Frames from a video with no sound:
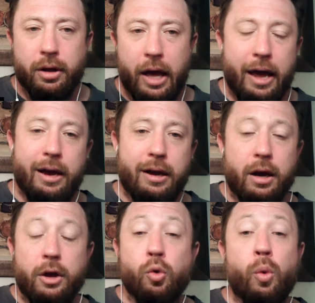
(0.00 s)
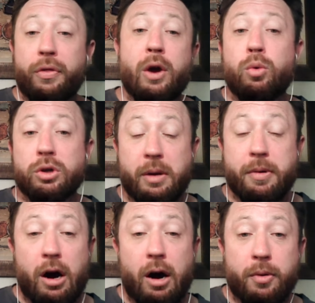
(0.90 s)
And the one thing I will say about
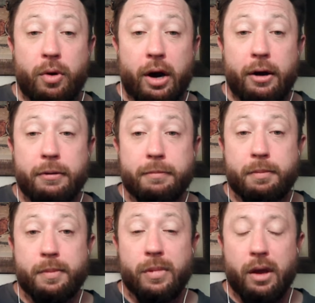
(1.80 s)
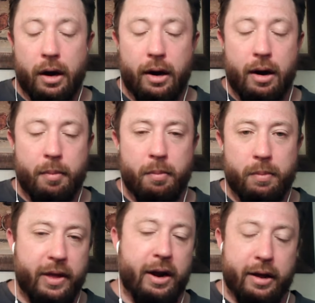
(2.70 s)
amon-ra
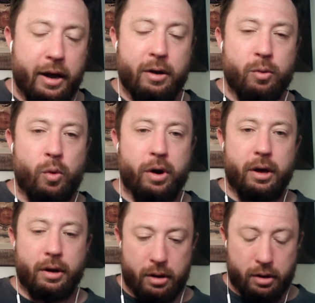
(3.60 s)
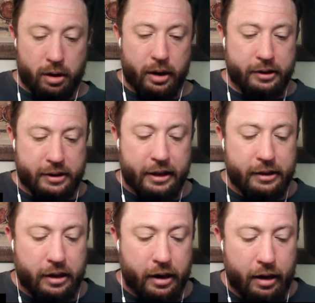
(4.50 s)
that I didn't want to tease
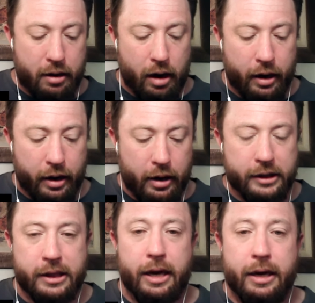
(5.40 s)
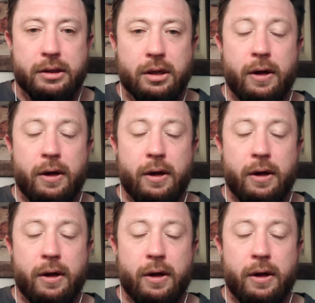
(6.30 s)
and not say it is,